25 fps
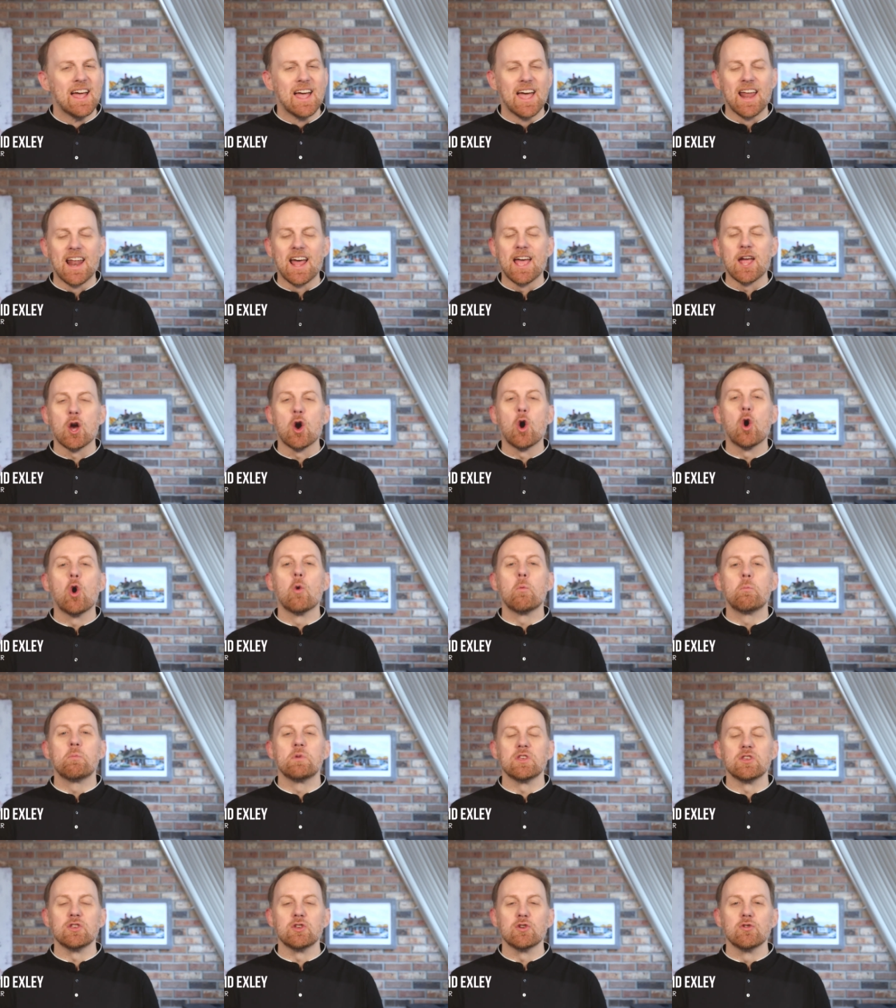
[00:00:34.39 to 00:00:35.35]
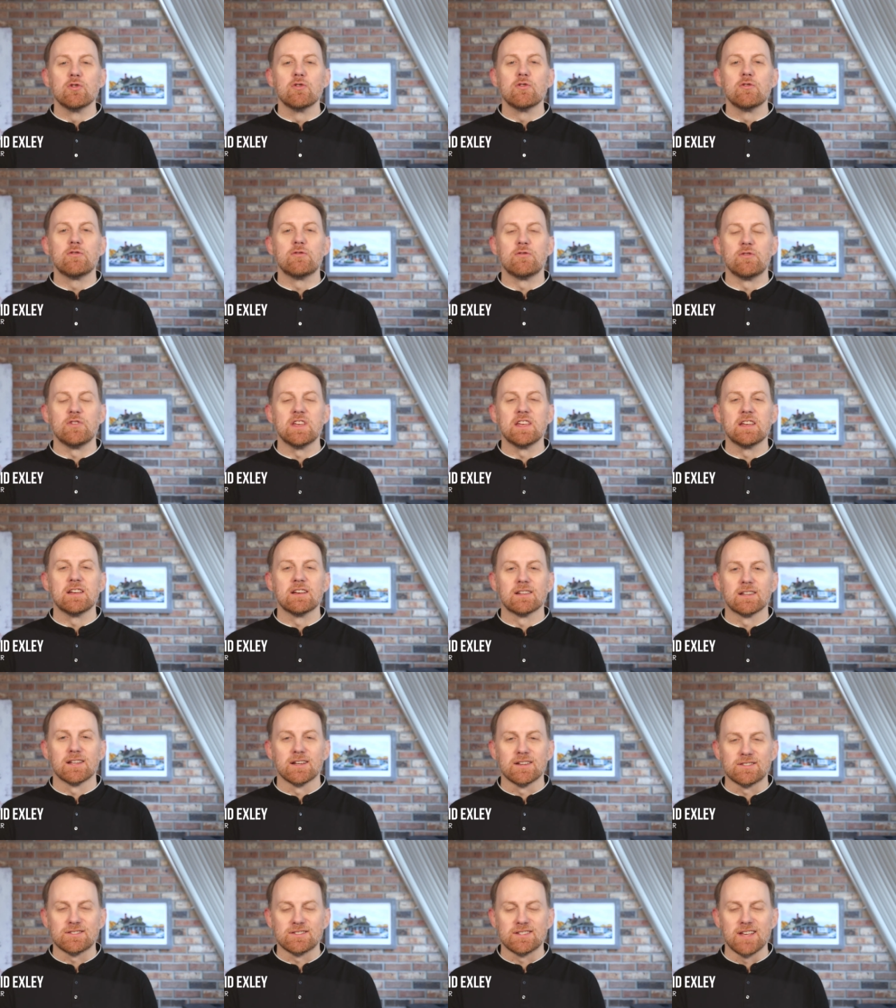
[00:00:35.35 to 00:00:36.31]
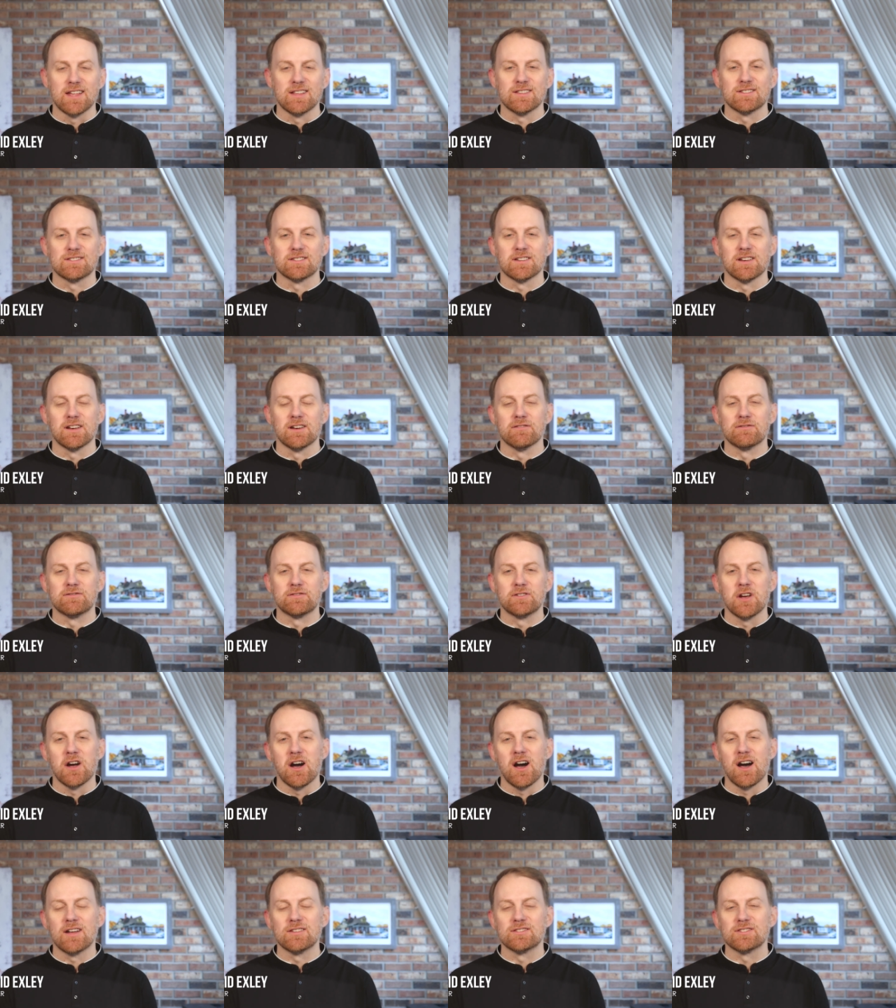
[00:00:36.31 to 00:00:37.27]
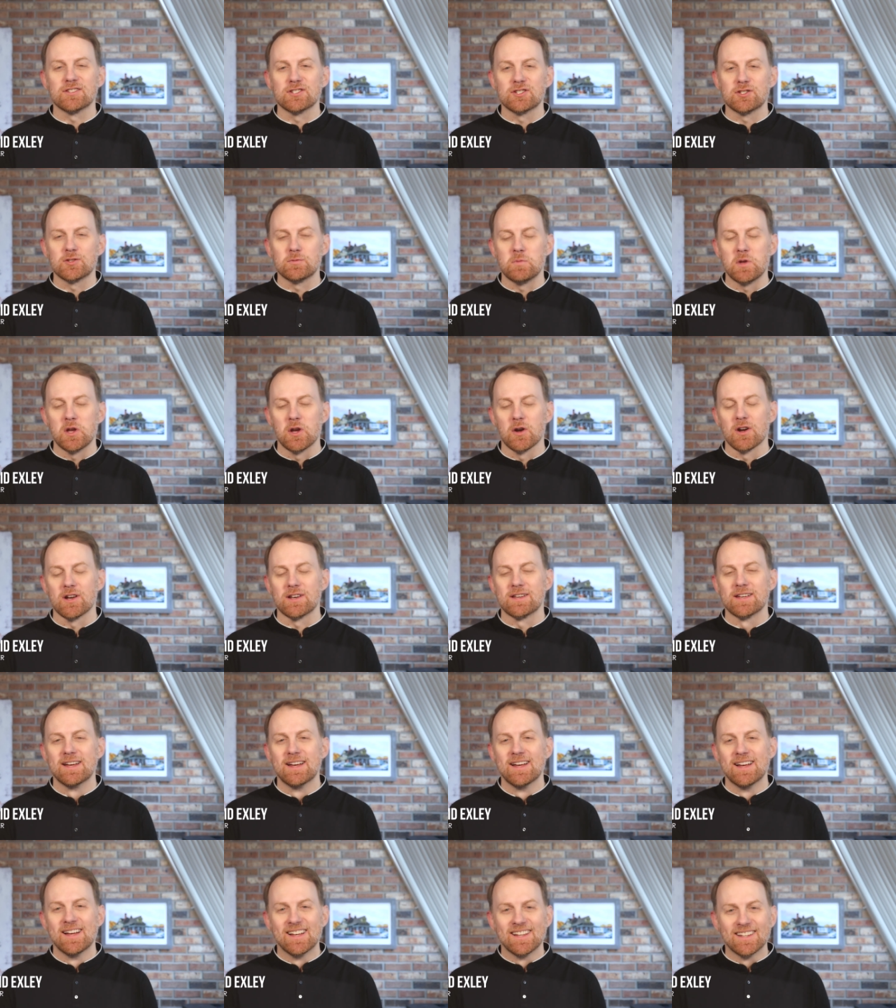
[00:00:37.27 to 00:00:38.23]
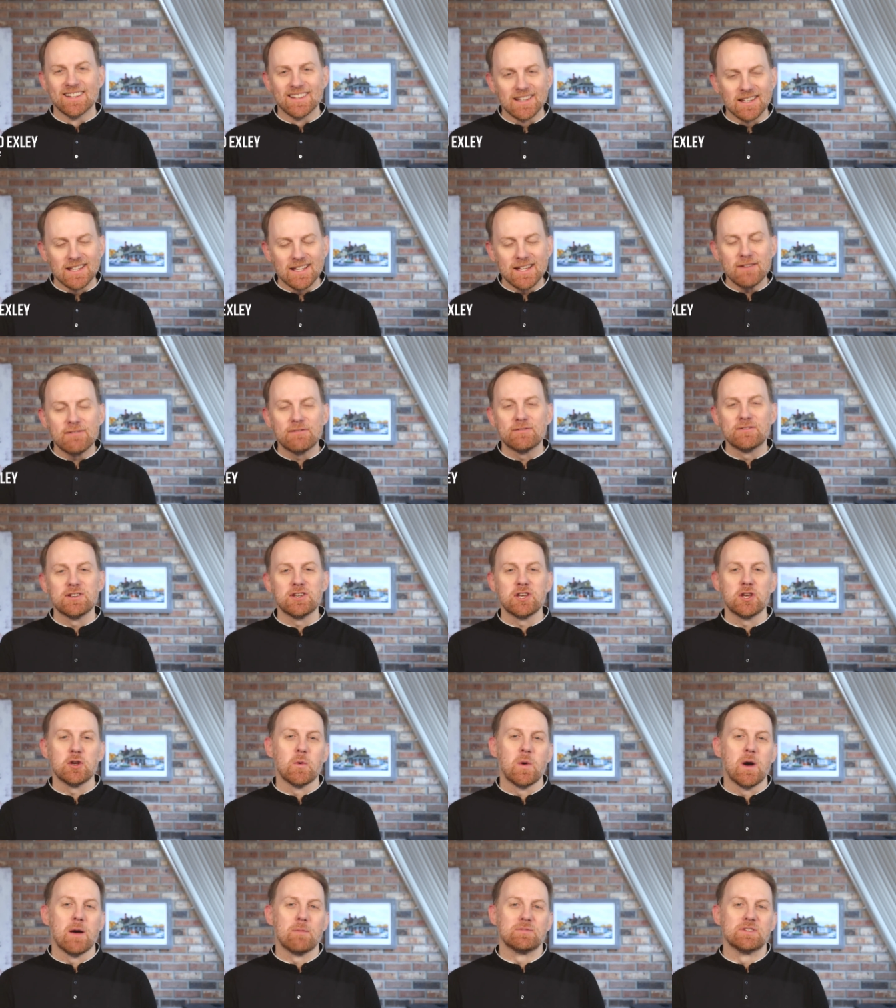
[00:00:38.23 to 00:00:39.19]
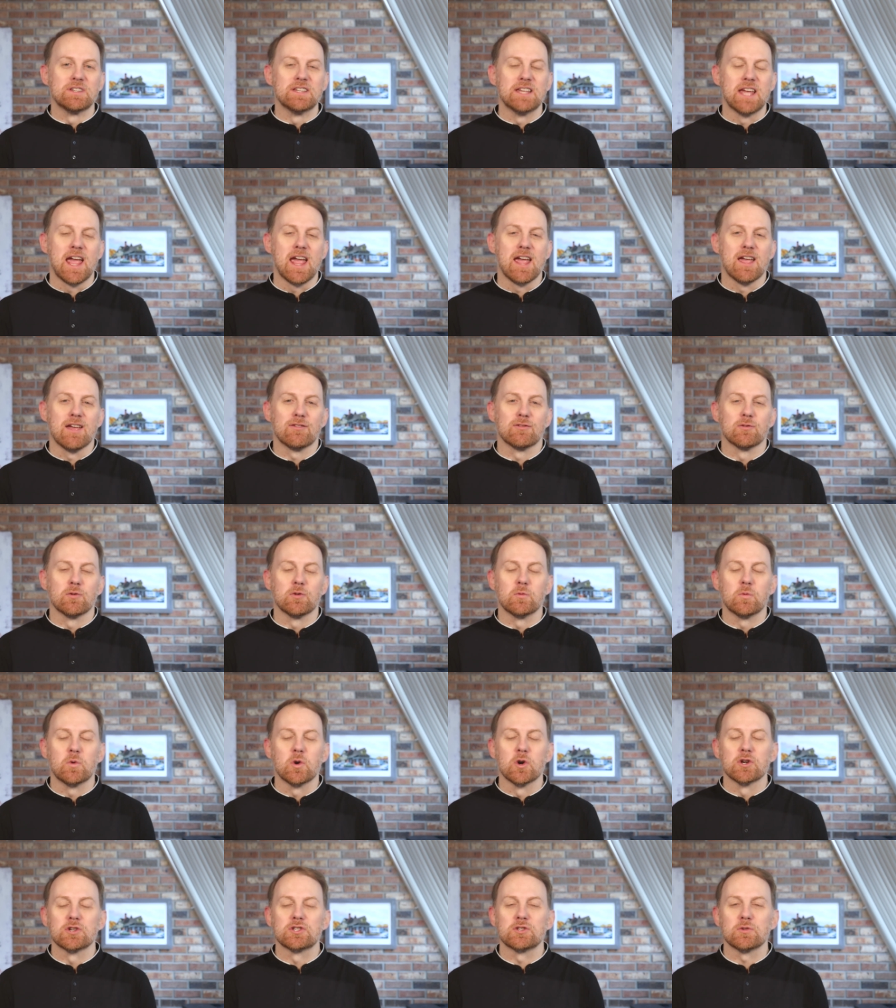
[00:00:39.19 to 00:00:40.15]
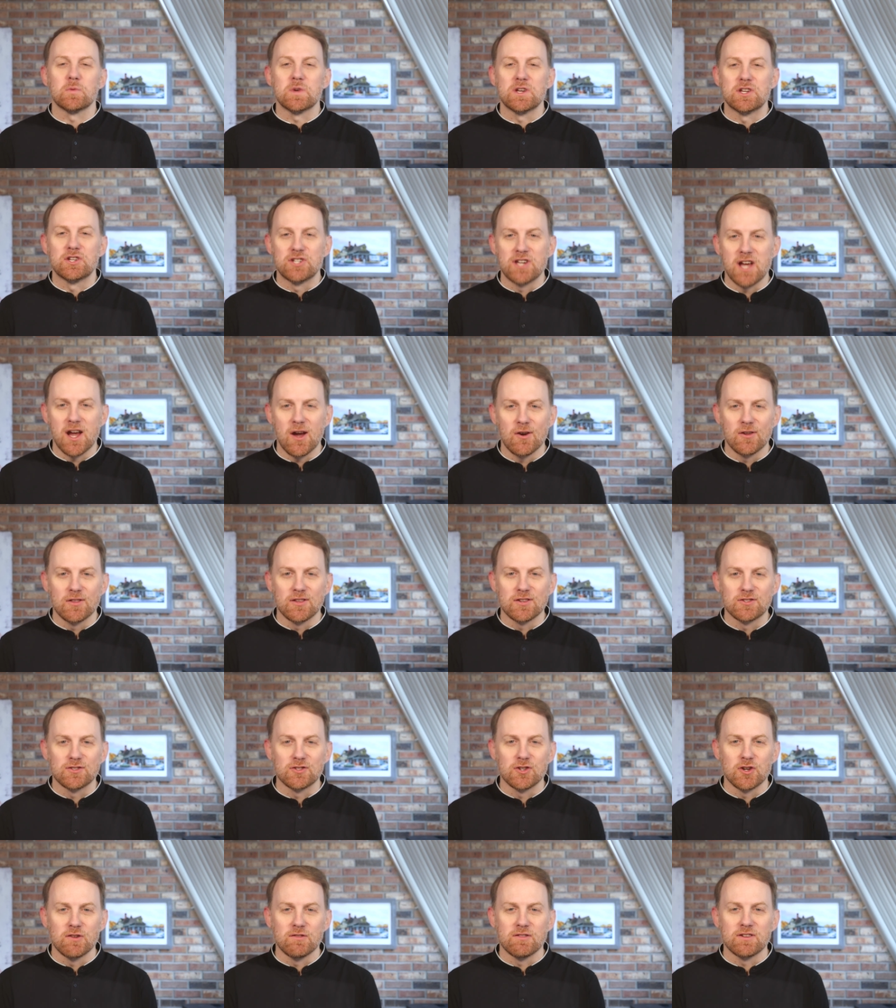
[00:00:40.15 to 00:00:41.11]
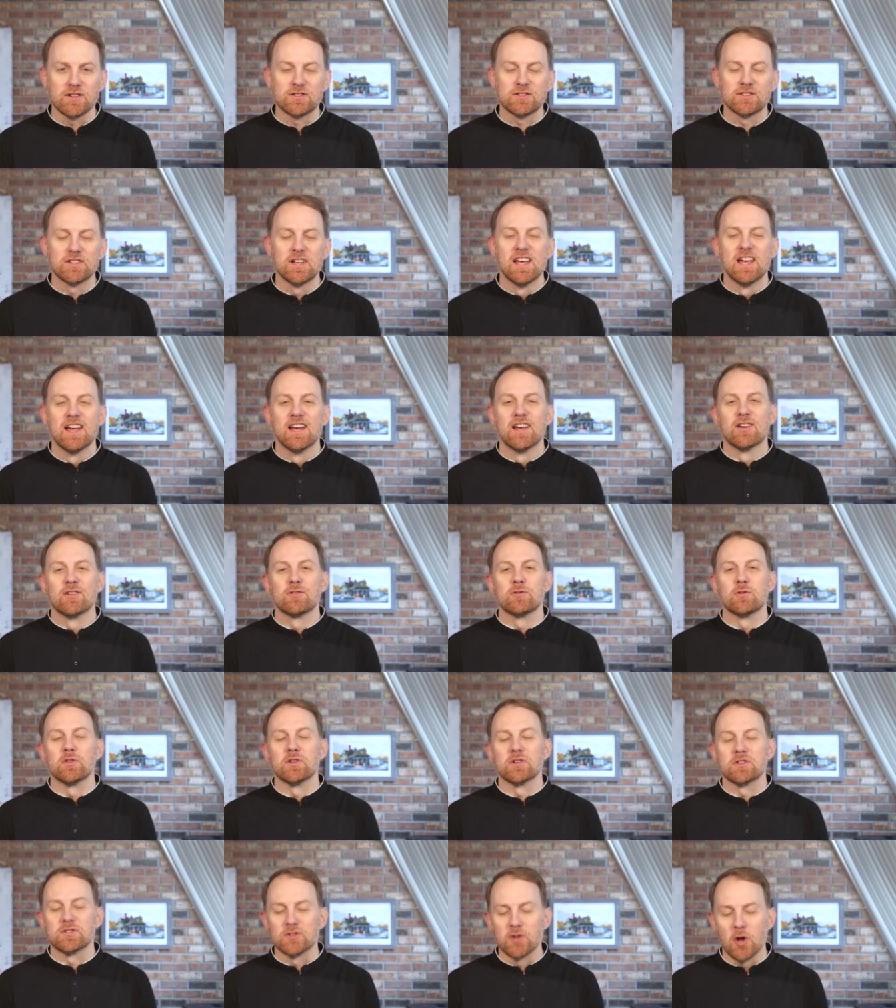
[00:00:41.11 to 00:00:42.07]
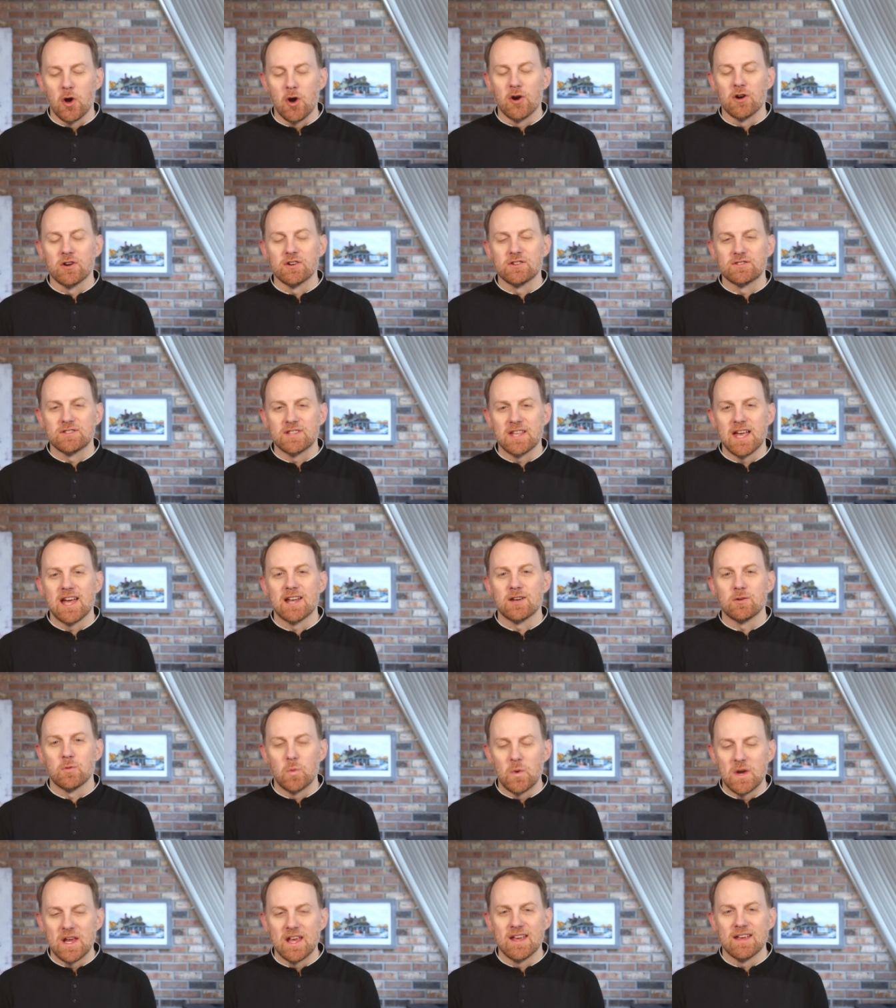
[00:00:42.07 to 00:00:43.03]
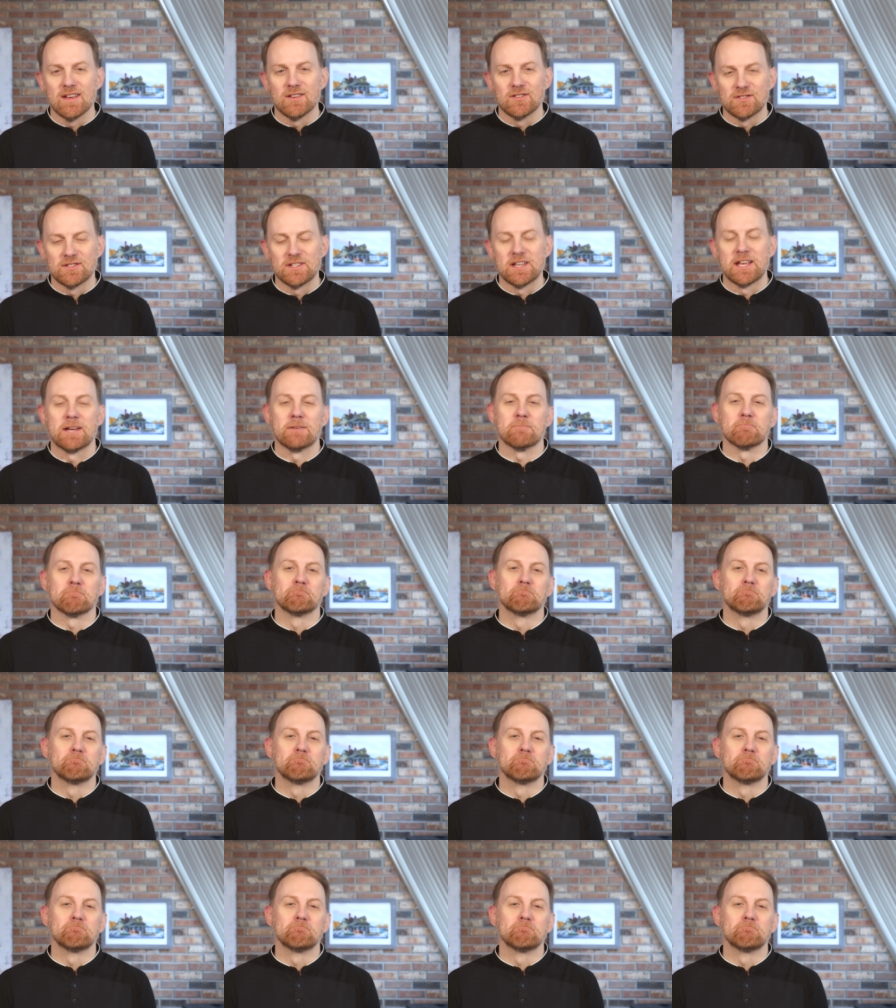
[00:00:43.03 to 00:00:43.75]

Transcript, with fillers: And I hope you feel a sense of God's Spirit lifting you up today through the words that we share in this service, through the songs that we sing.